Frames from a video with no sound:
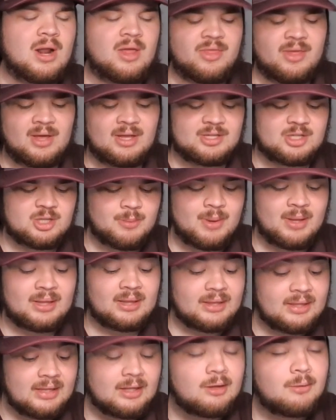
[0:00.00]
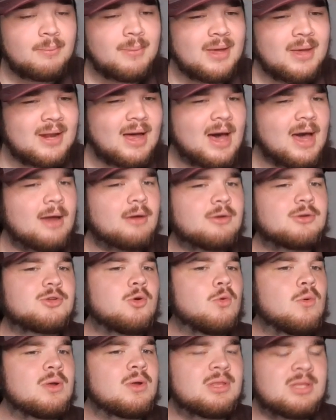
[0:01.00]
I think it's going to be a little bit higher
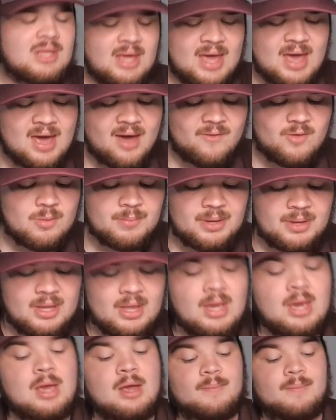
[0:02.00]
scoring than they have it, but